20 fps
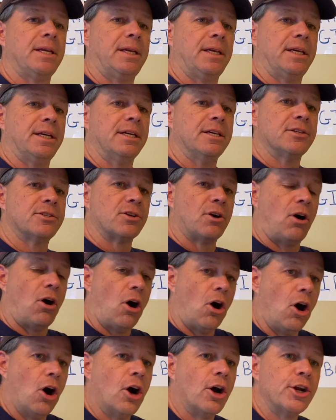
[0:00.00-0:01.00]
is
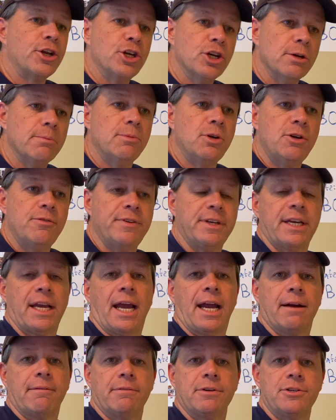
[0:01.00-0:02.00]
are your moving
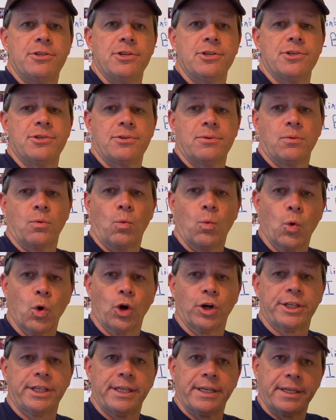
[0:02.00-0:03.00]
averages
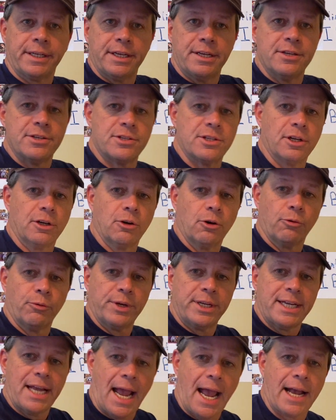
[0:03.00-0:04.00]
working? Is there a
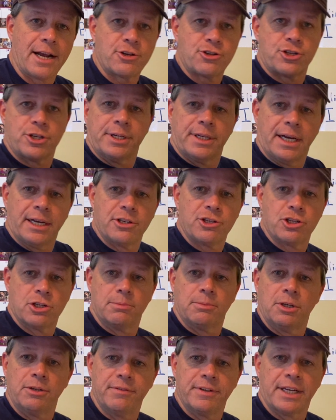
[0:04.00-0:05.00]
reaction at your
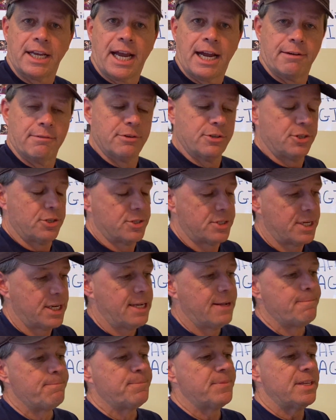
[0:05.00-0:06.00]
moving averages?
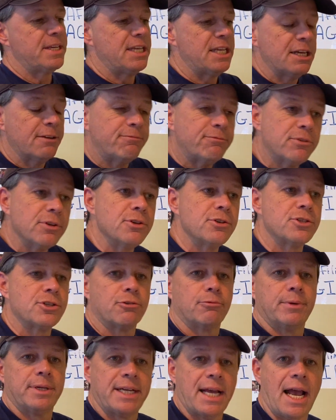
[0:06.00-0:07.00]
If there's
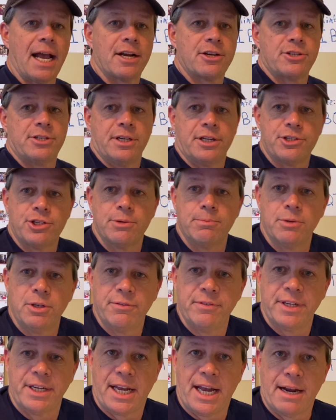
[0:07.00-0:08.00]
a reaction at your
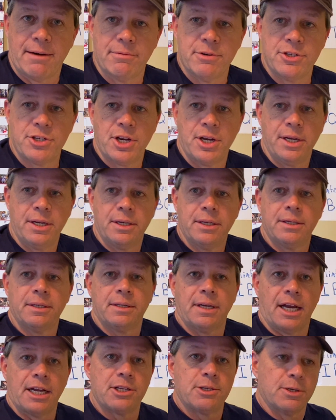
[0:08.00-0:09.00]
moving average,
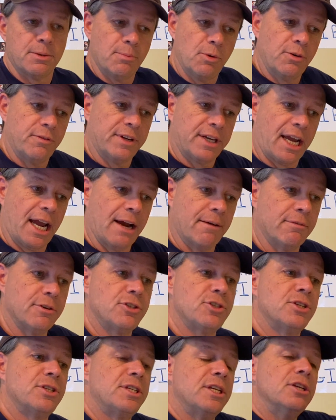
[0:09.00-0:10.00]
at your moving
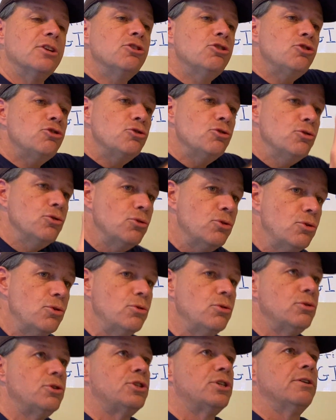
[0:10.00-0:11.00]
averages, then
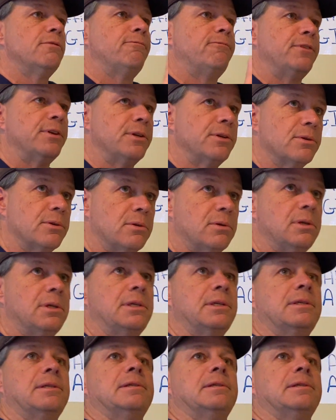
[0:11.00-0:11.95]
you should feel